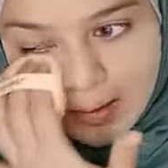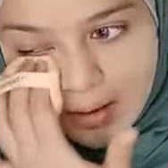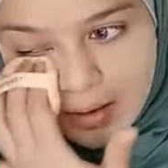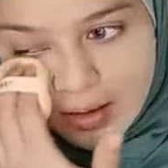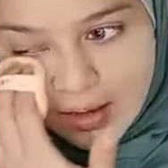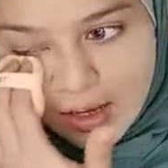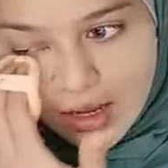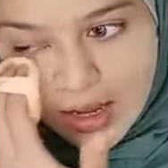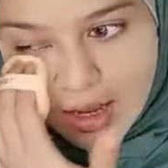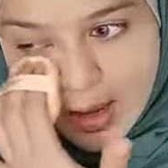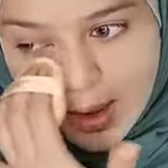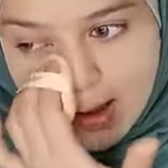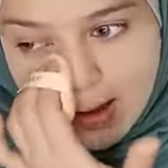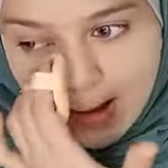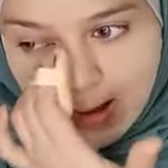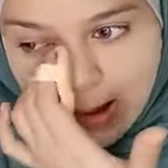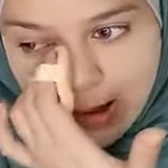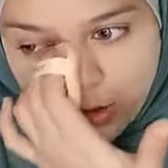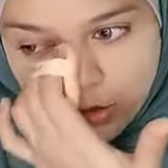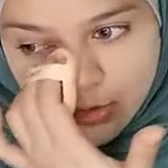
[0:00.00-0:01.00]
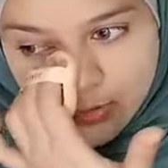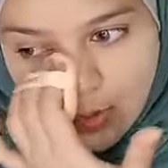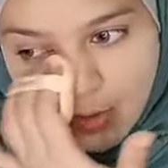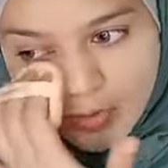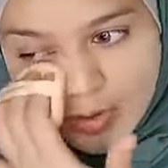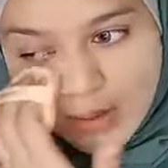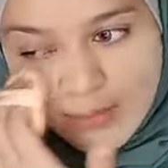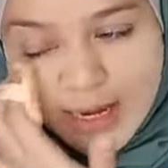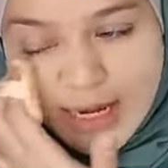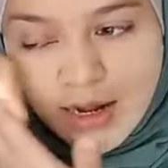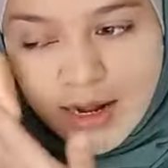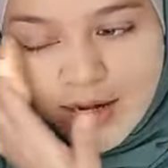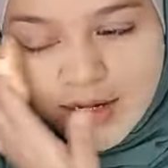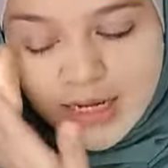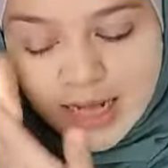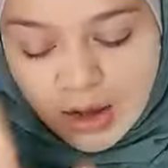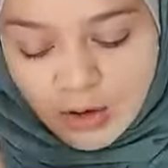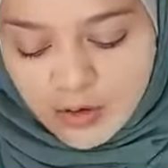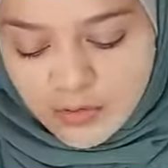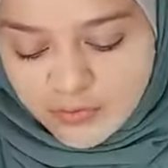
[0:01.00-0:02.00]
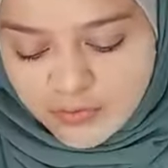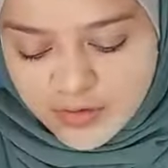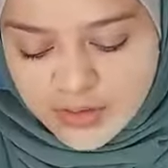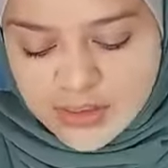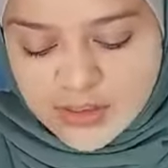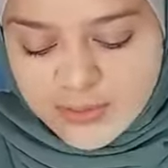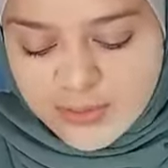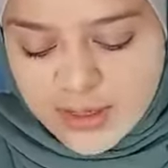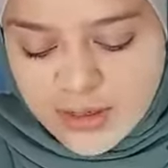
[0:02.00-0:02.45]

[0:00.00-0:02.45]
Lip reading: Okay. Loose powder Bella dekat office pun